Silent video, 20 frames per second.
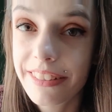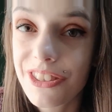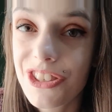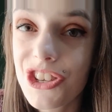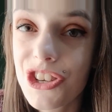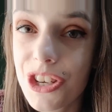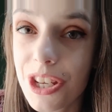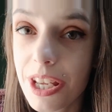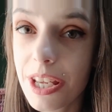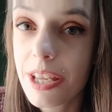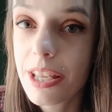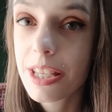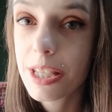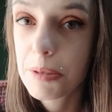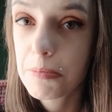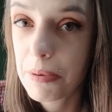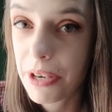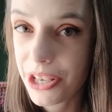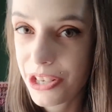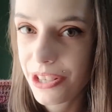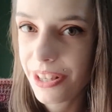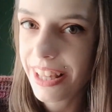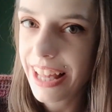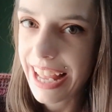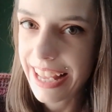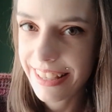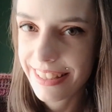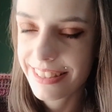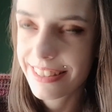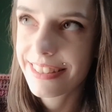She
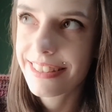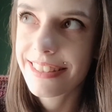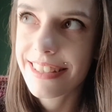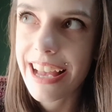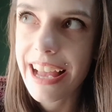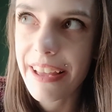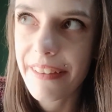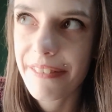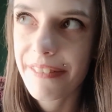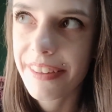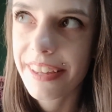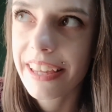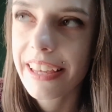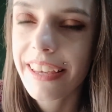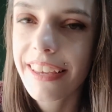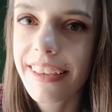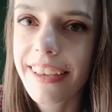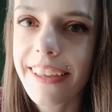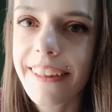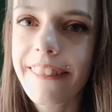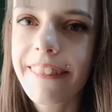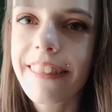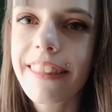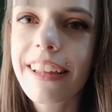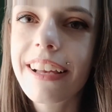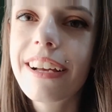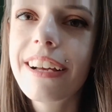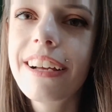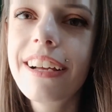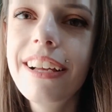specializes, I think,
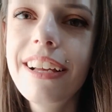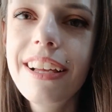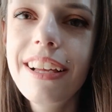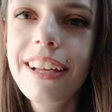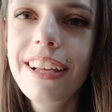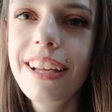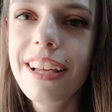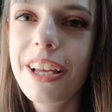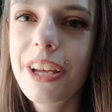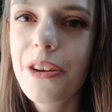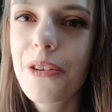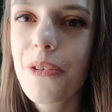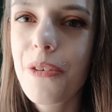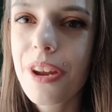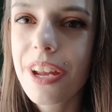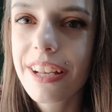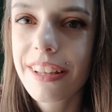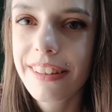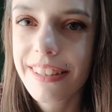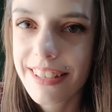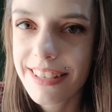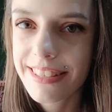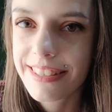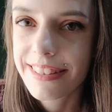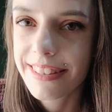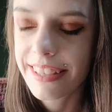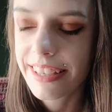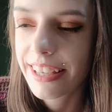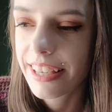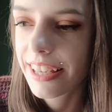in
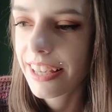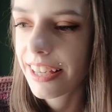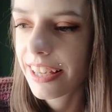realistic